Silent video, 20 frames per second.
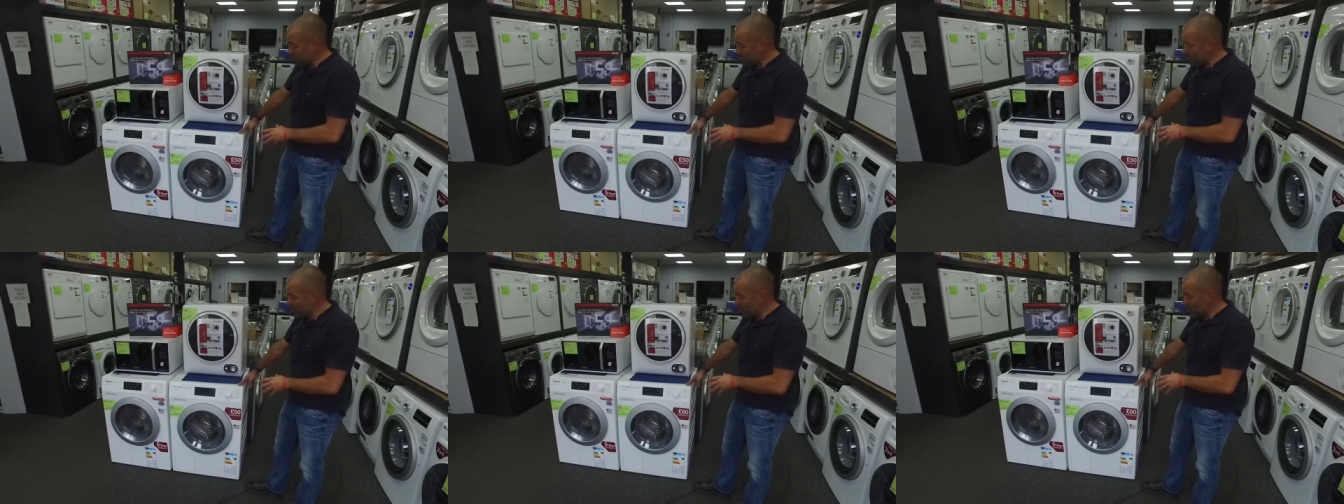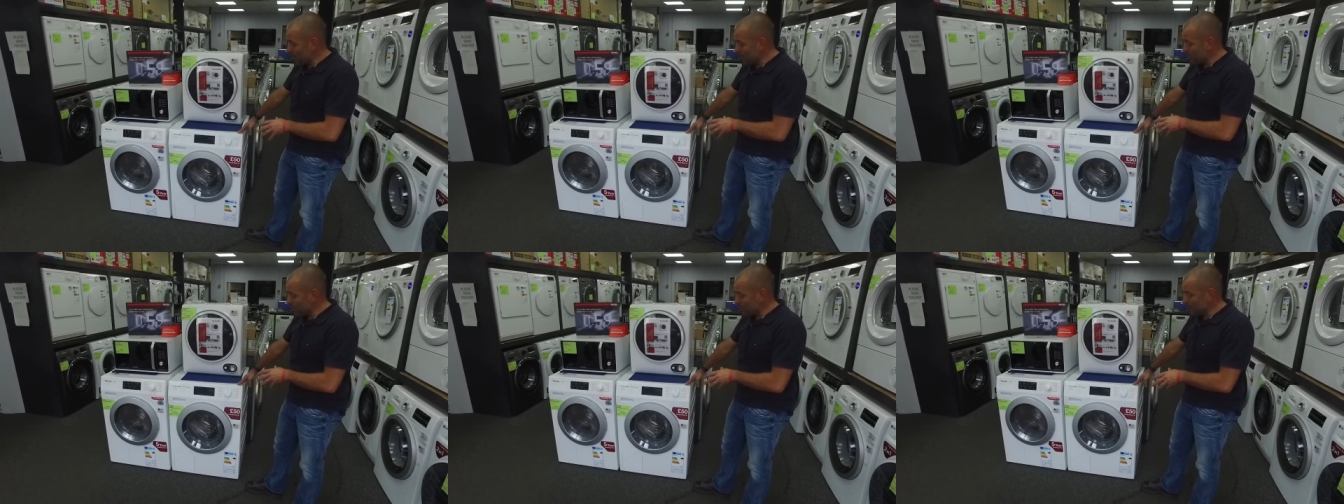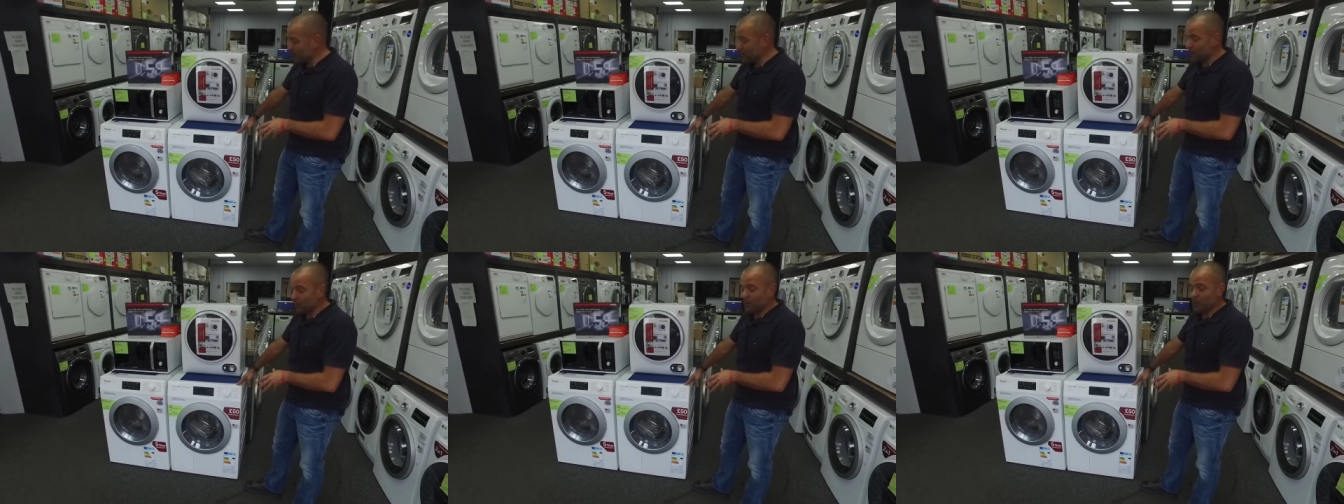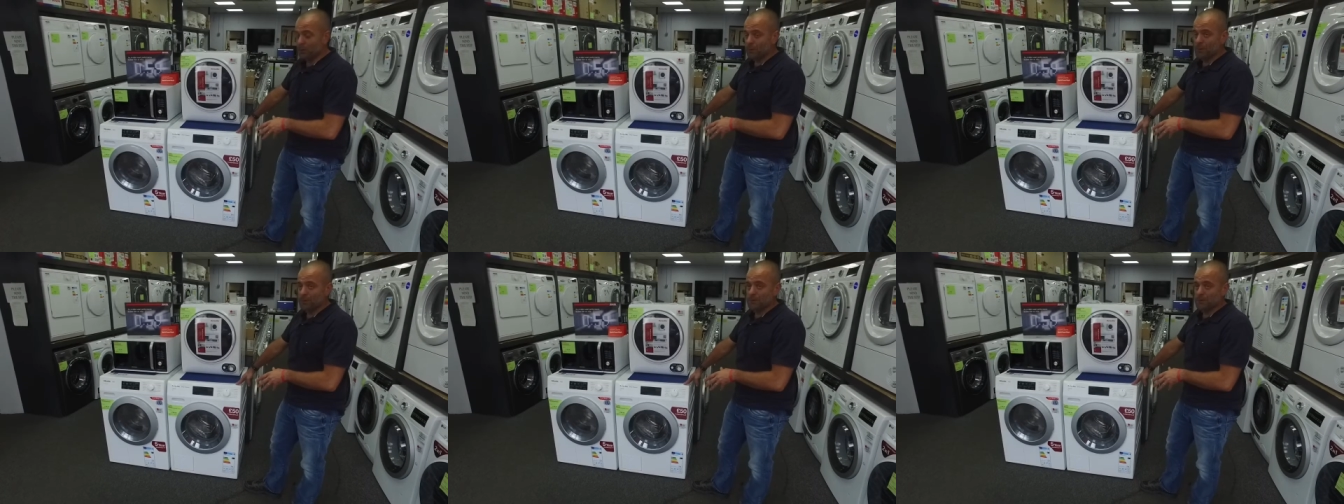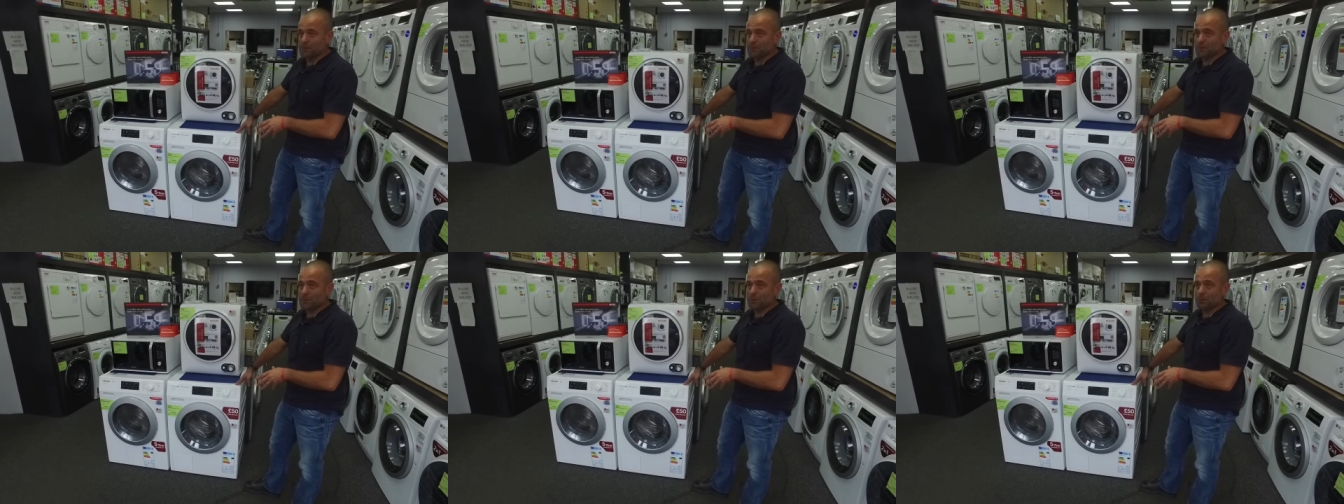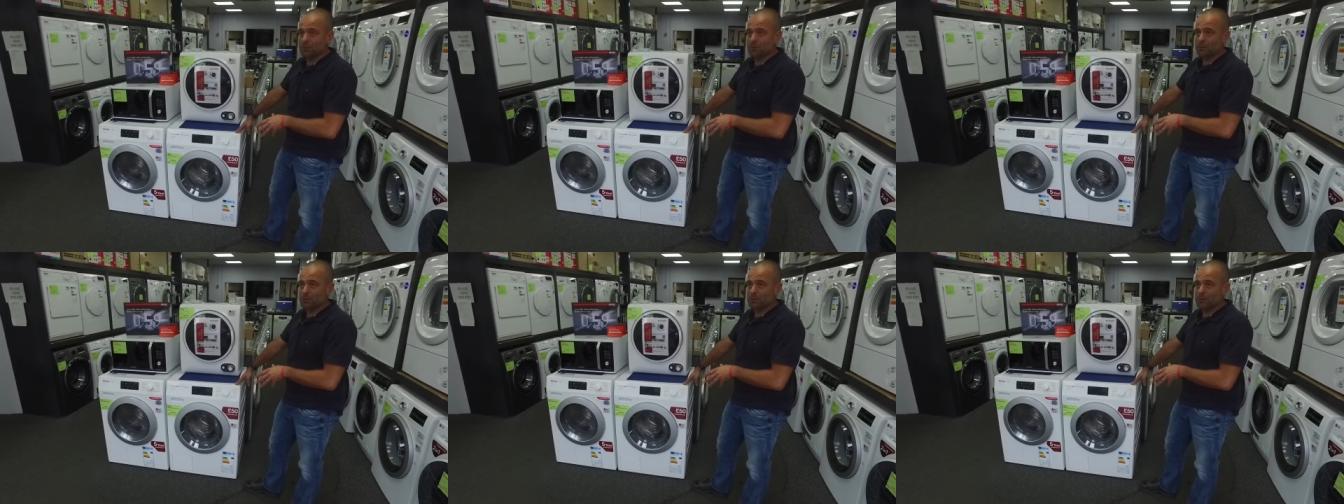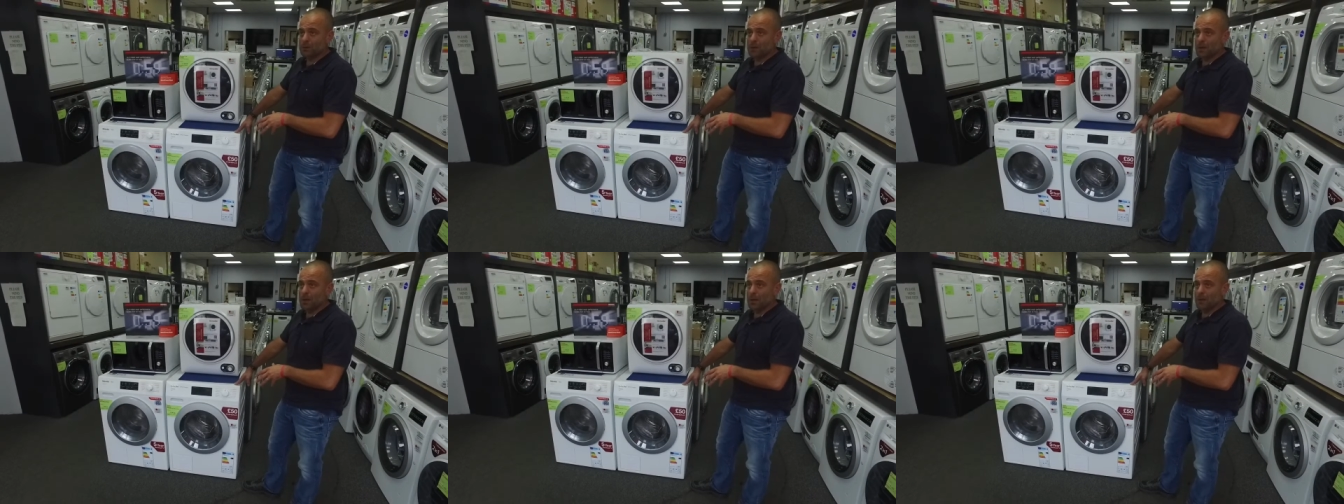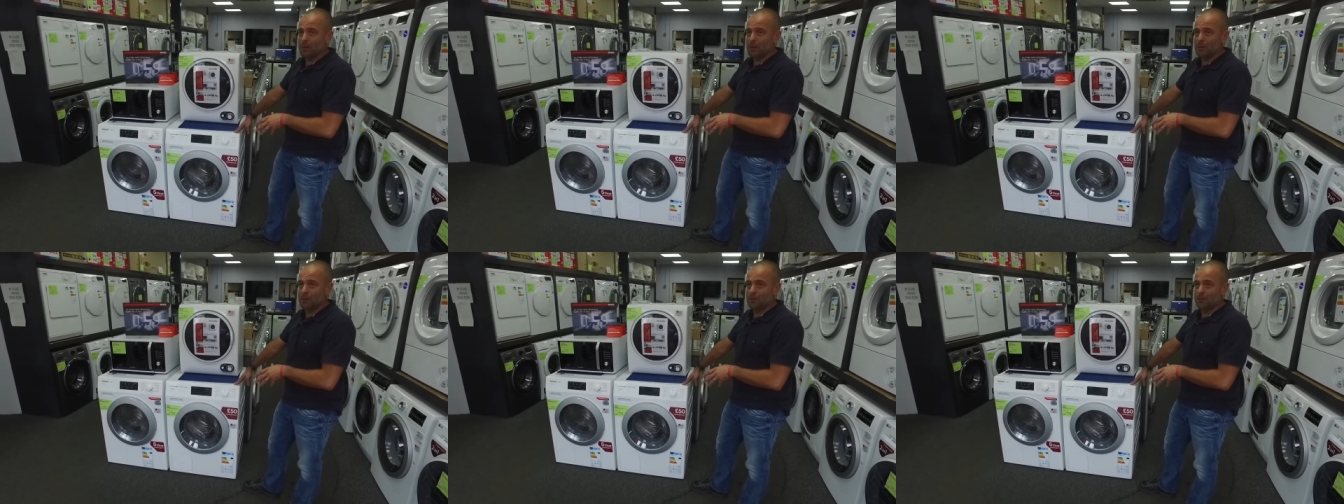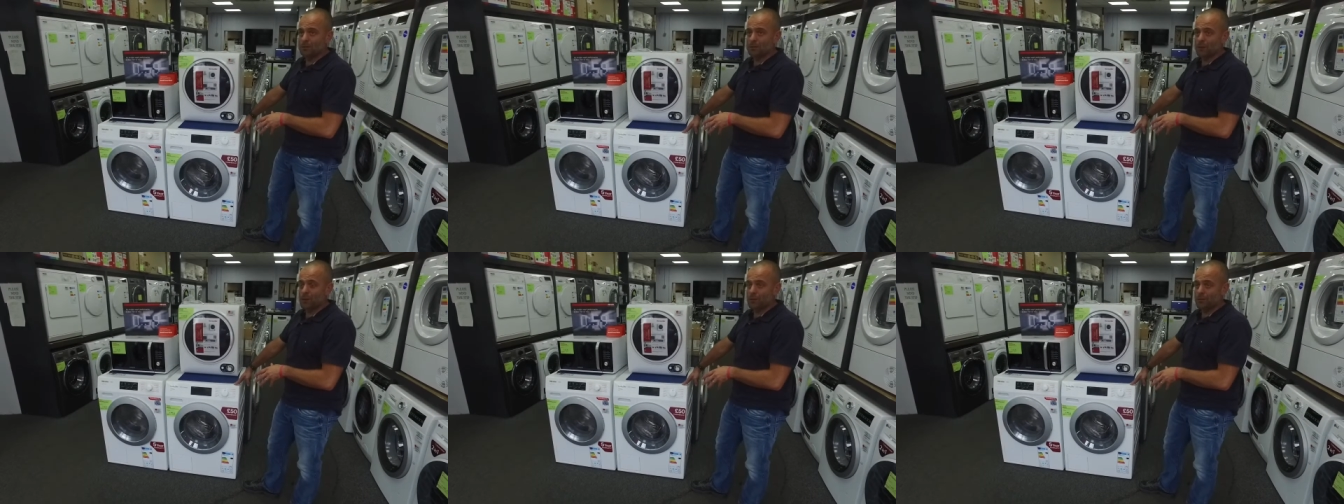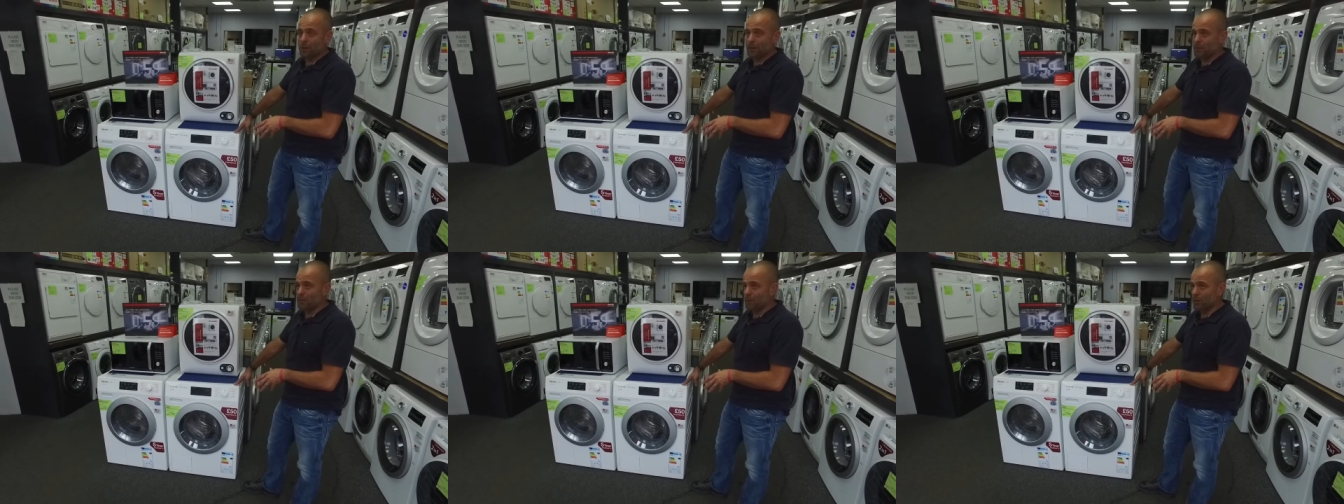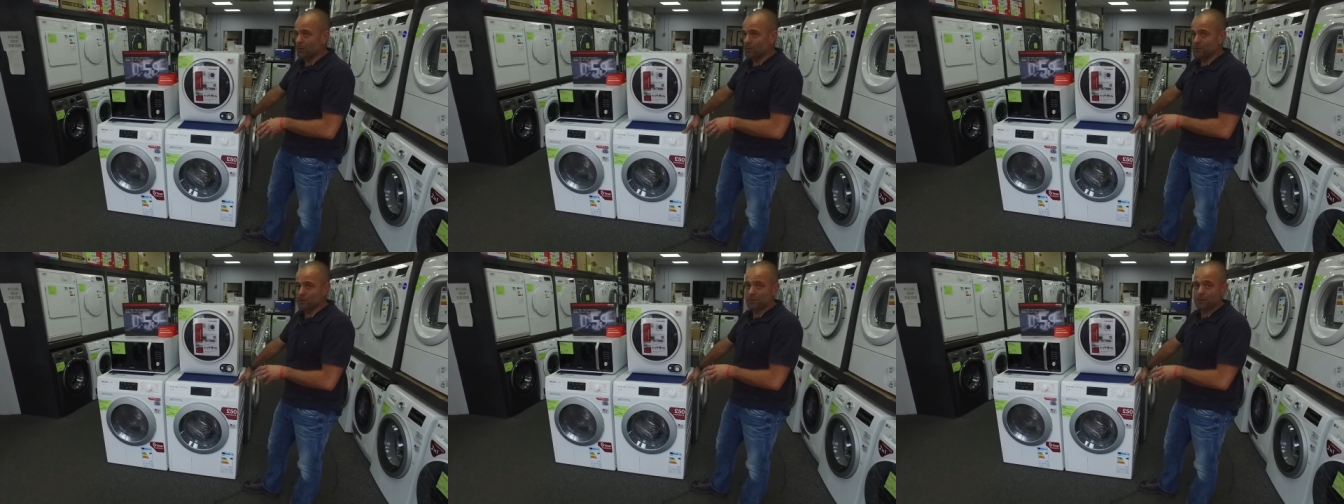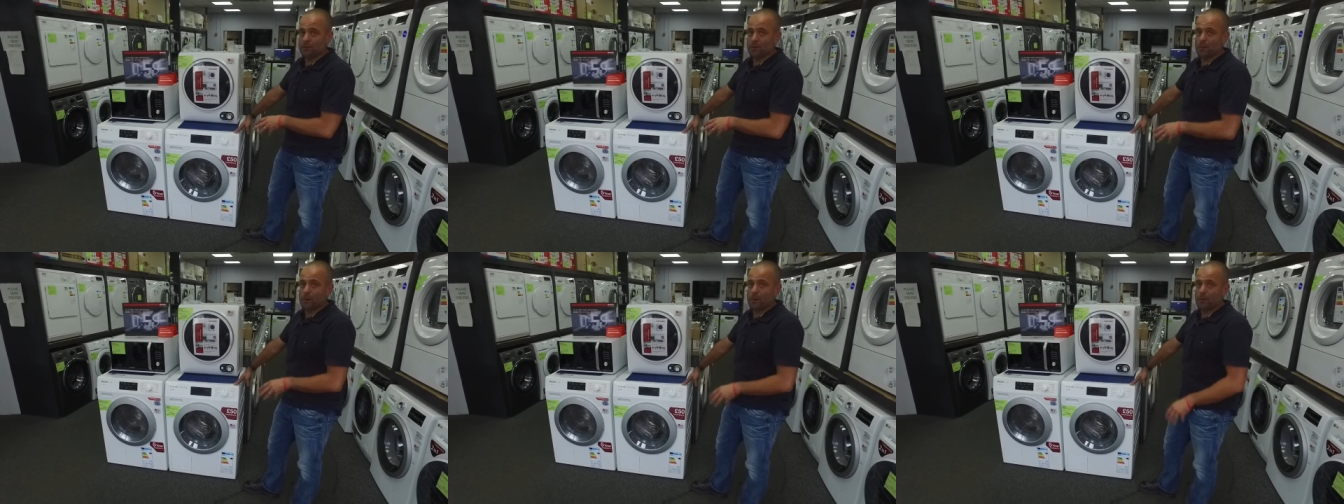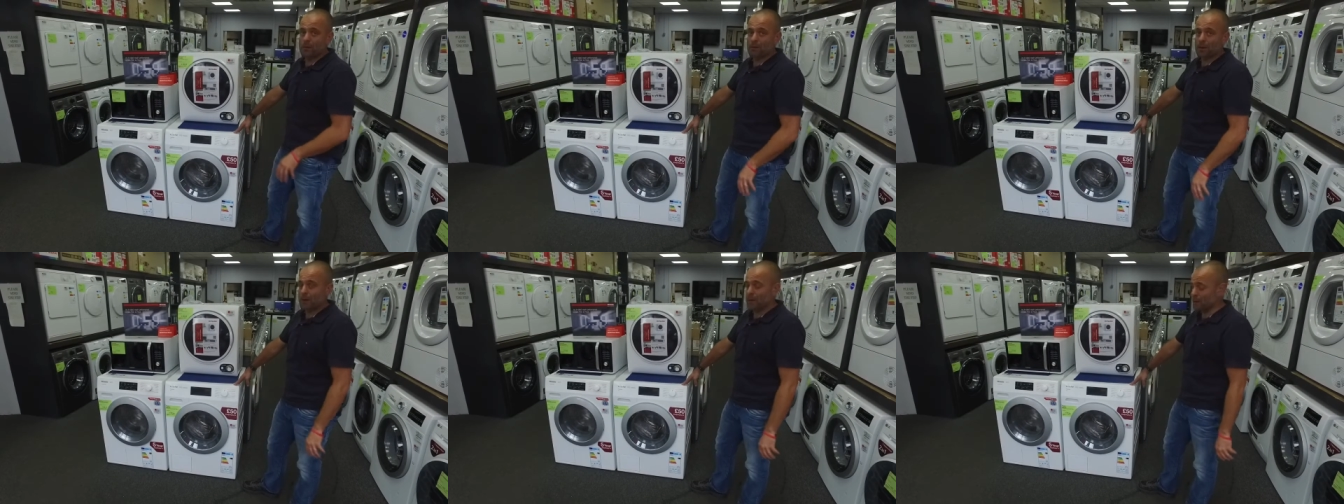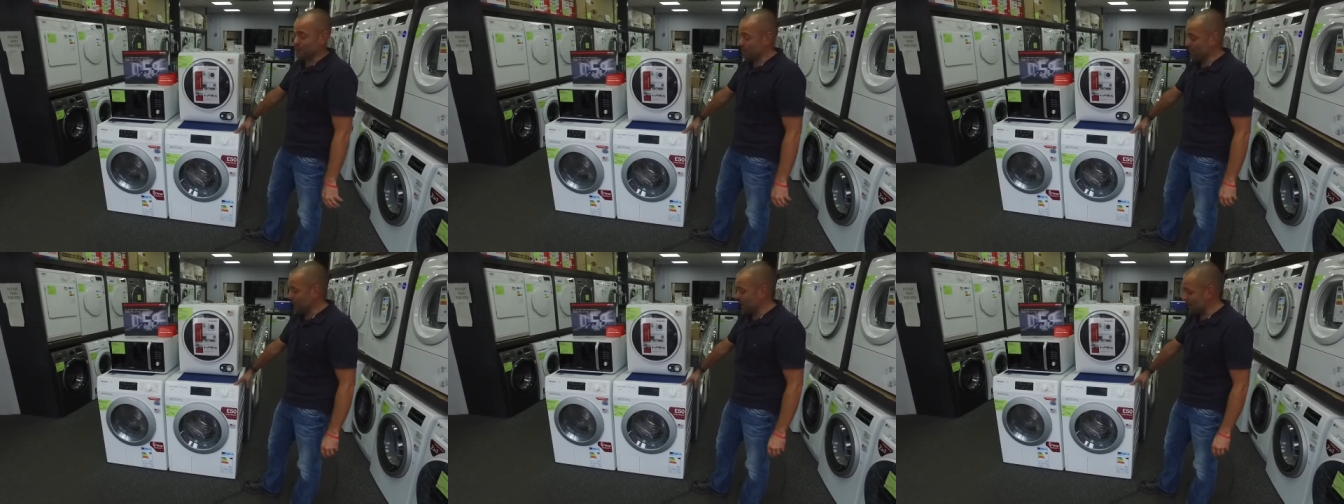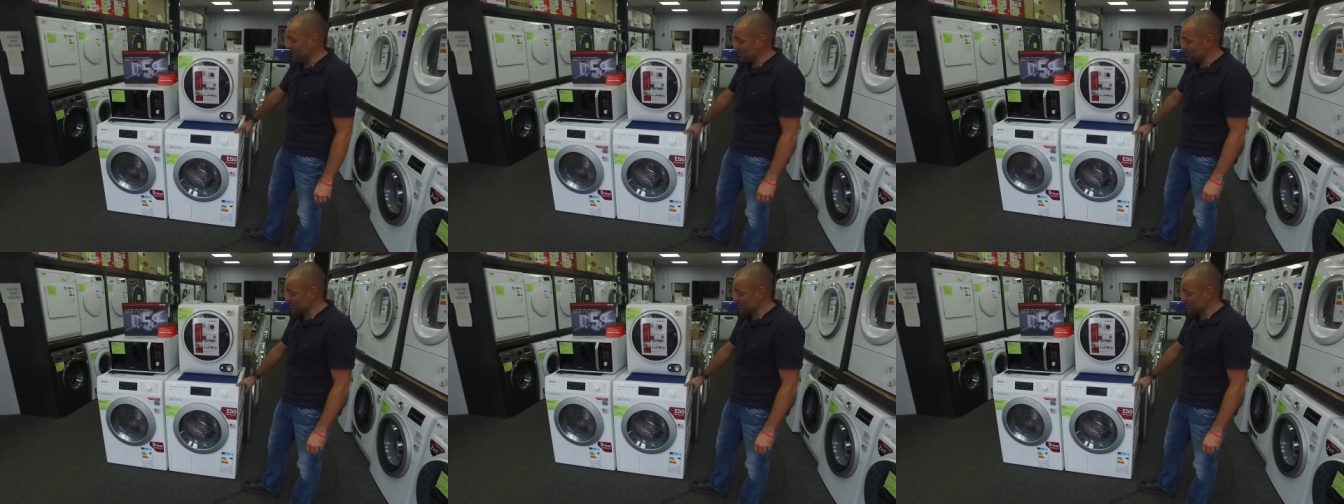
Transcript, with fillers: promo that they're doing on this until the end of November is a £50 cashback.